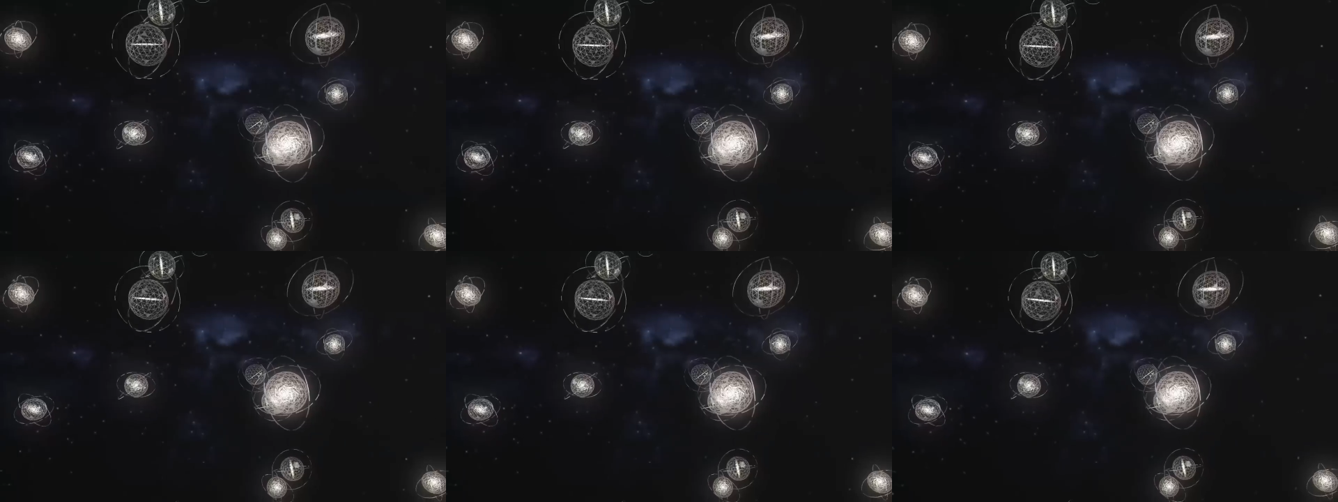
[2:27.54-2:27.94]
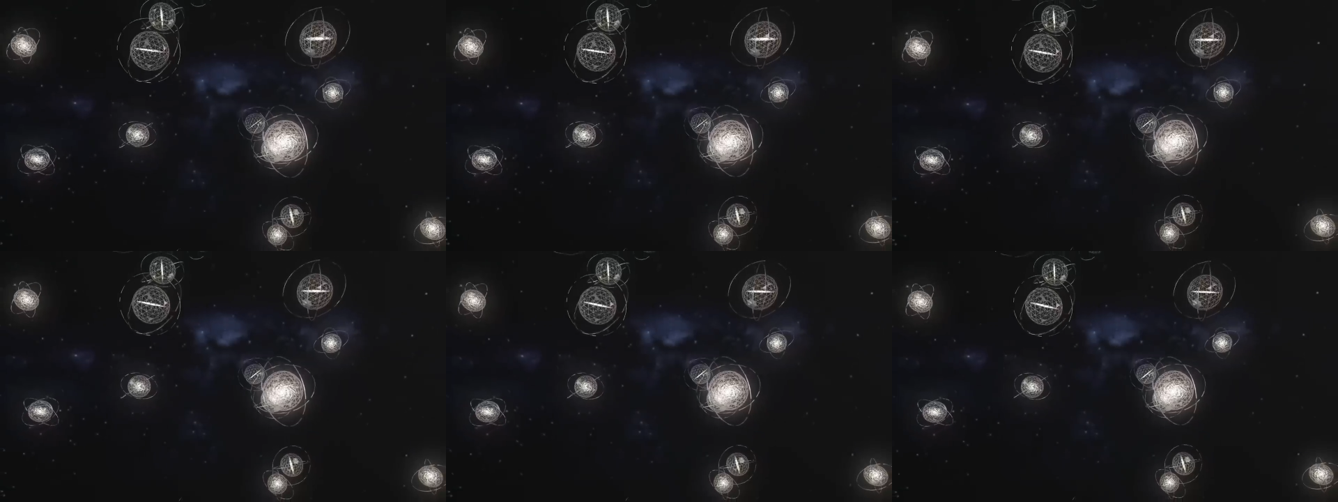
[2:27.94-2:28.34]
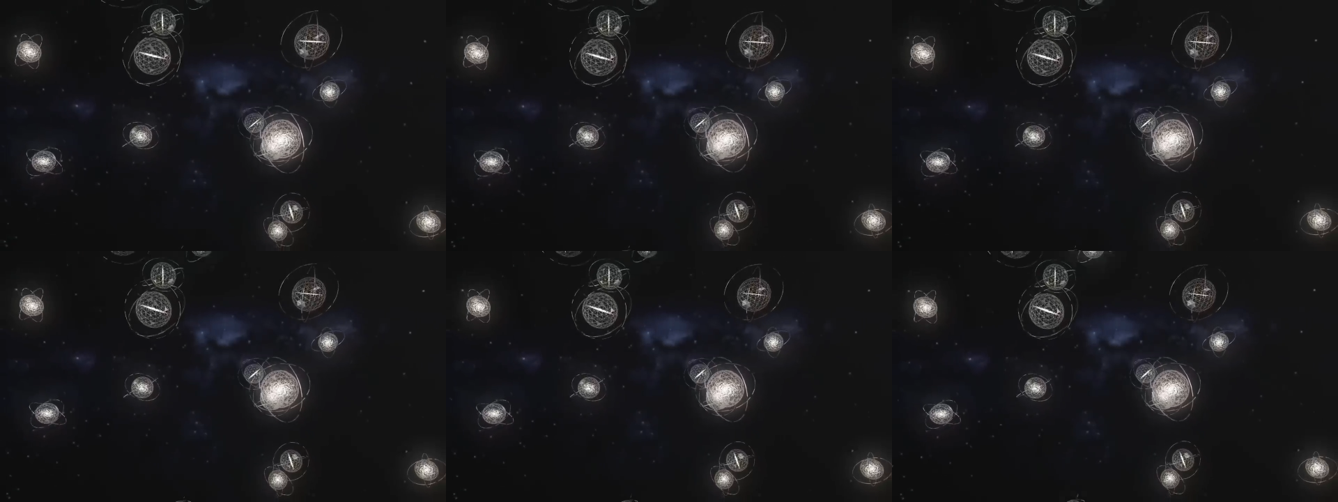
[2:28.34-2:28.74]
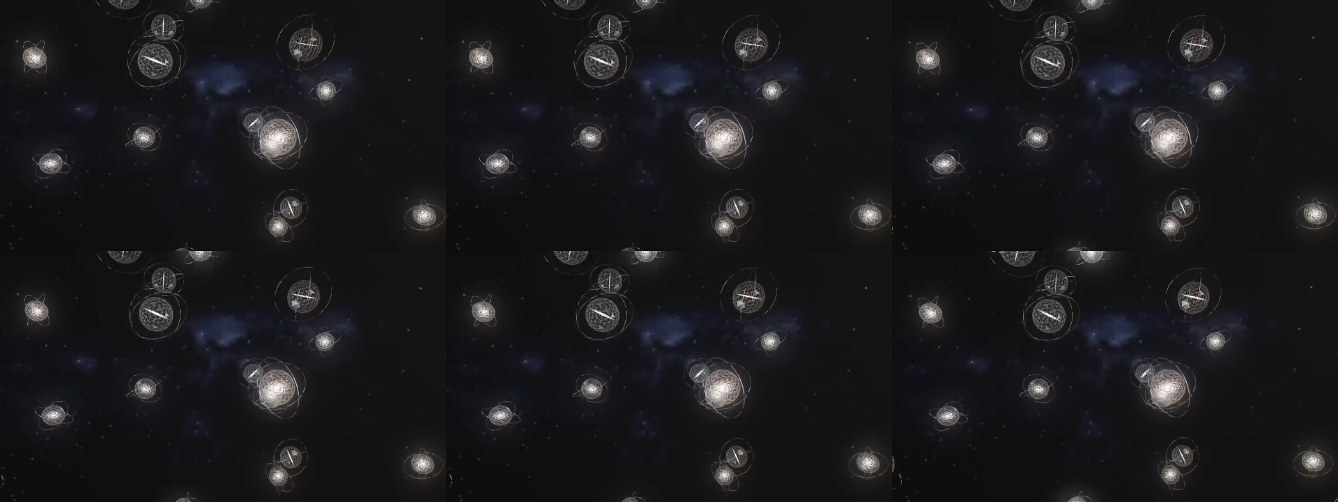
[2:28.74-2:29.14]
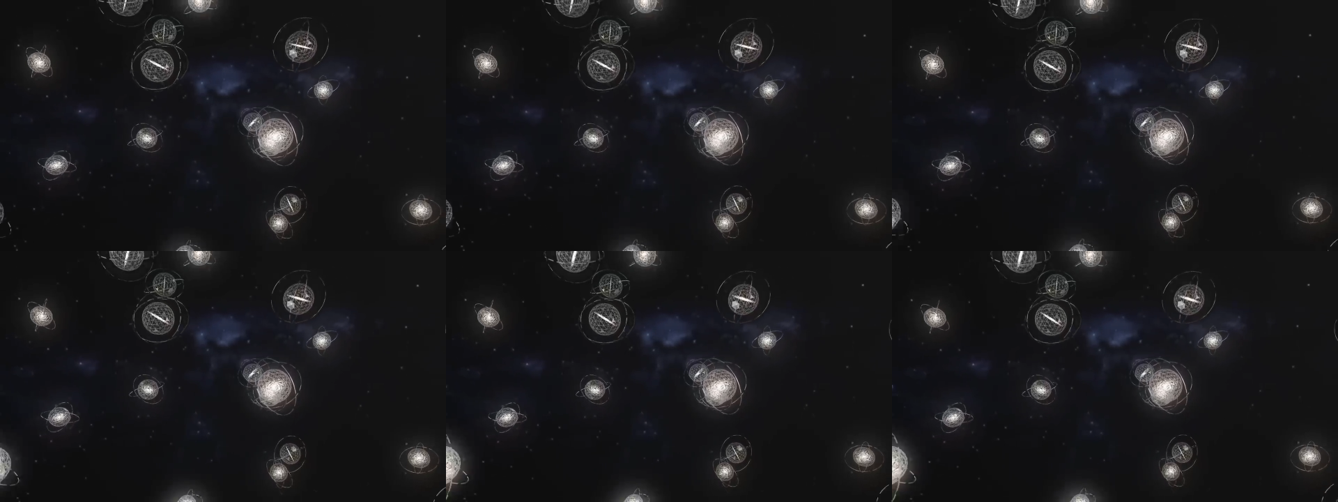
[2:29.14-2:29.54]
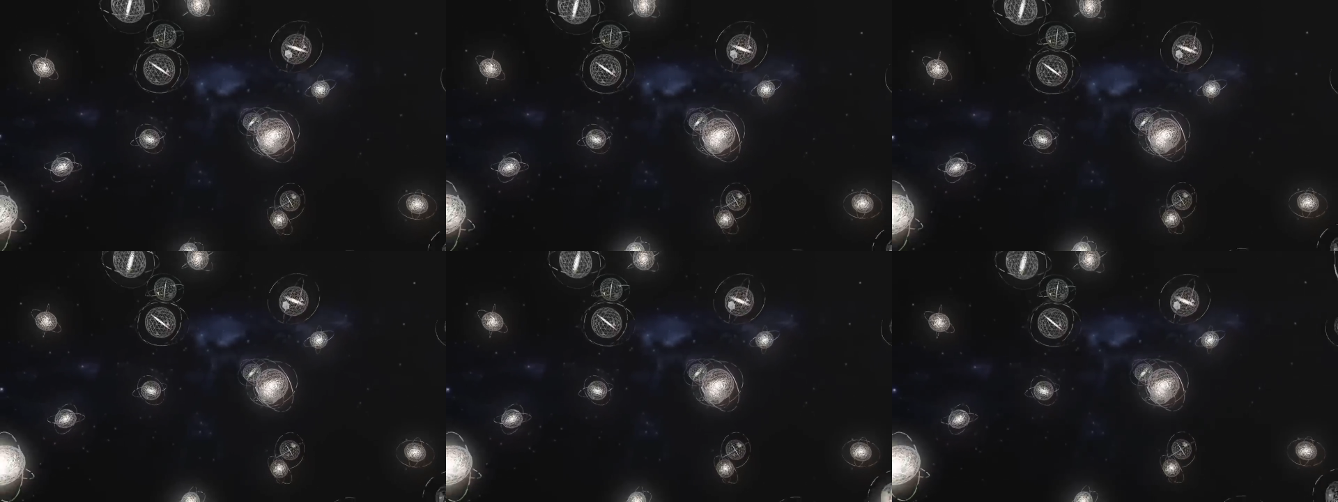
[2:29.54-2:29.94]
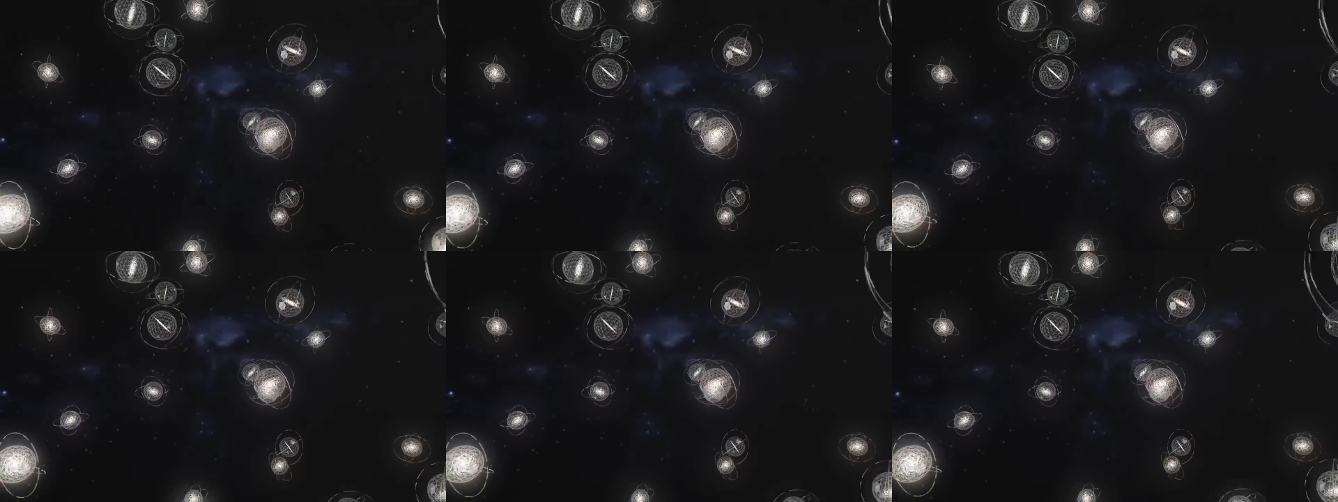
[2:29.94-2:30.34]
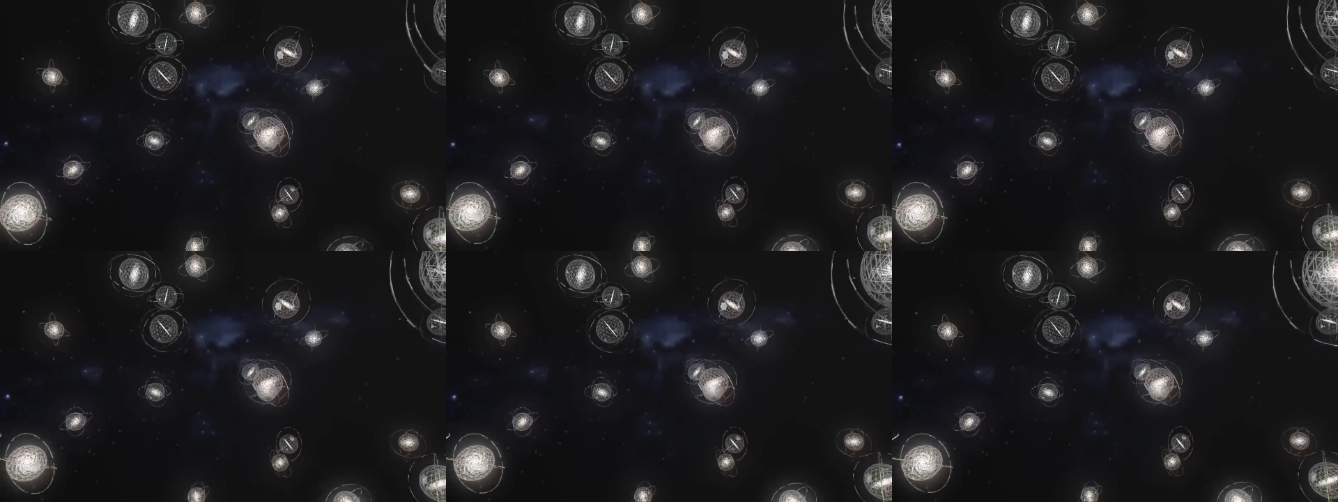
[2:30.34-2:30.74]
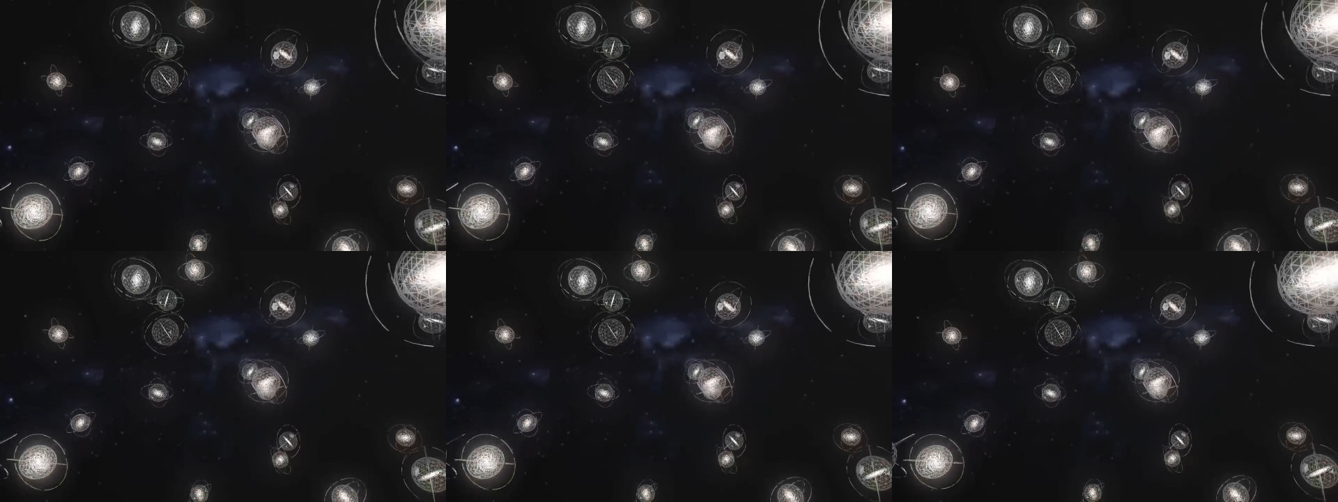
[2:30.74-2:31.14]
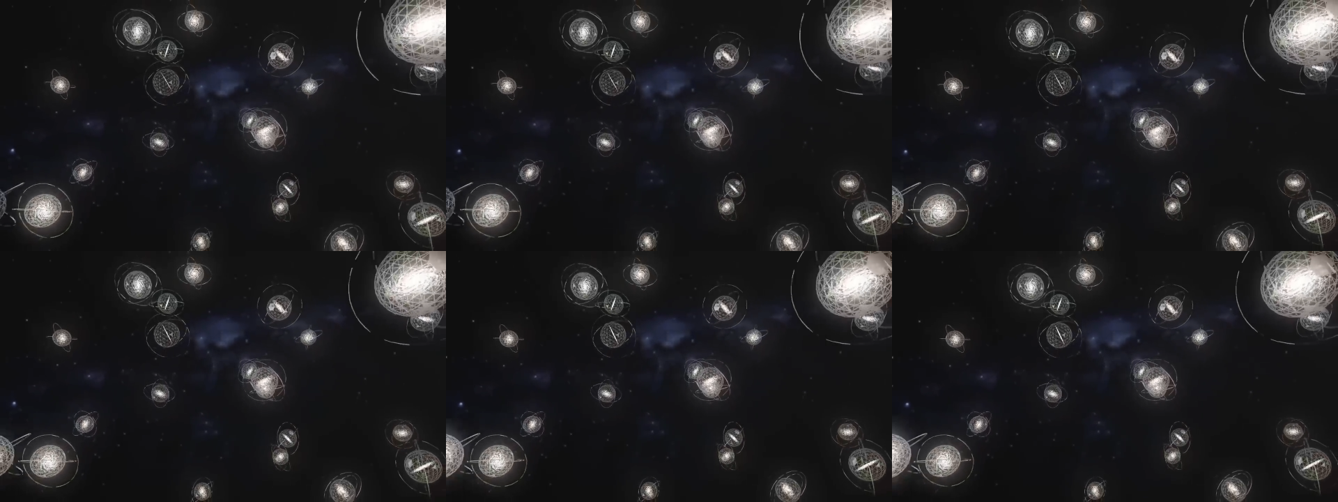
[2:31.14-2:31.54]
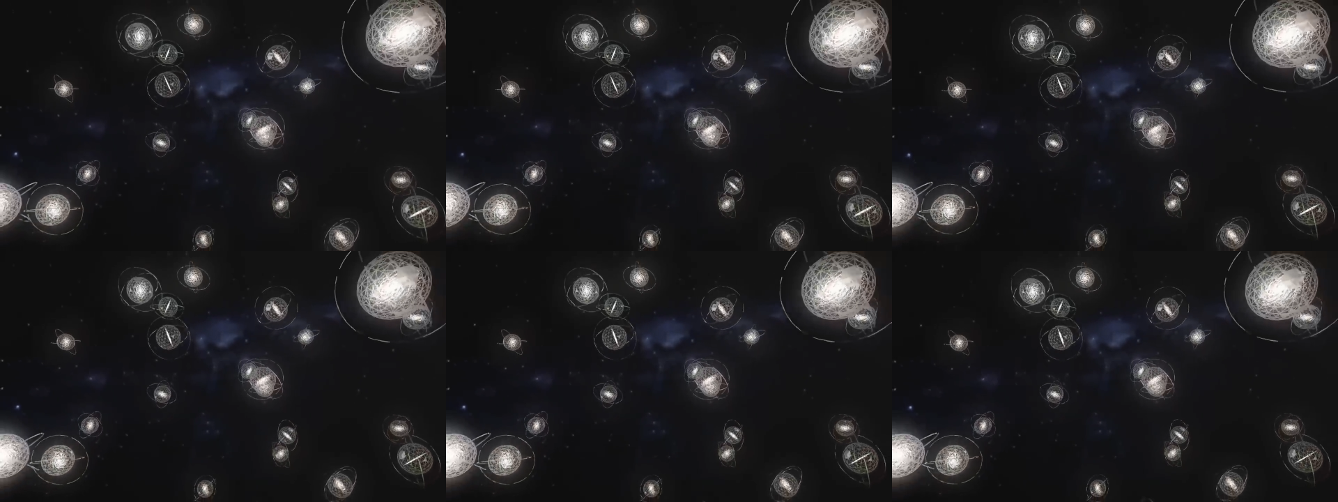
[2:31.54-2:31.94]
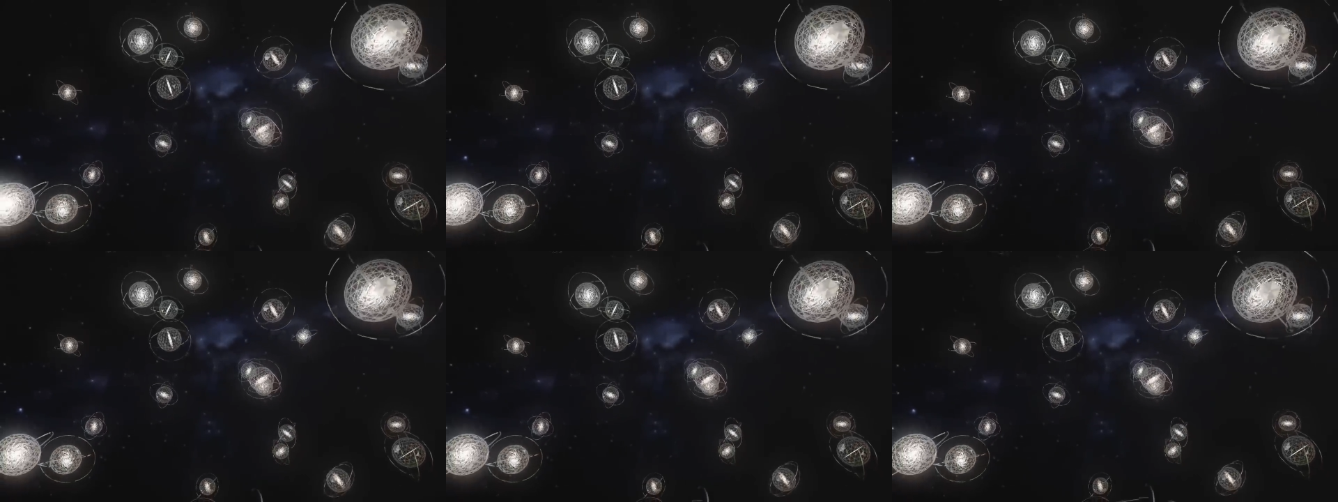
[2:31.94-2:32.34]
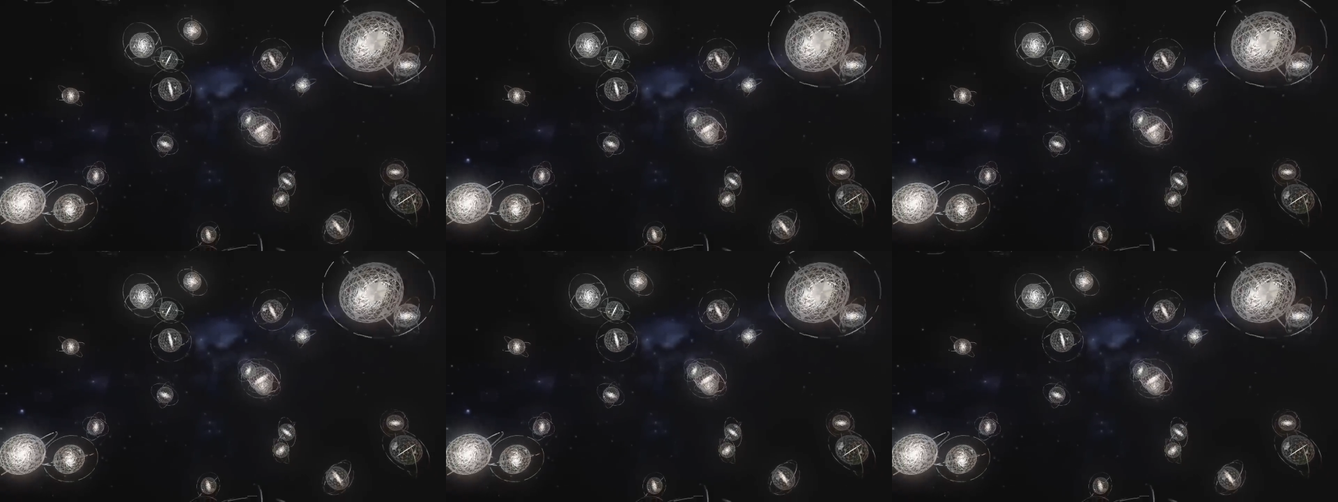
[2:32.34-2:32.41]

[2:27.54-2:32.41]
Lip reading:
No face is visible, so there are no lips to read.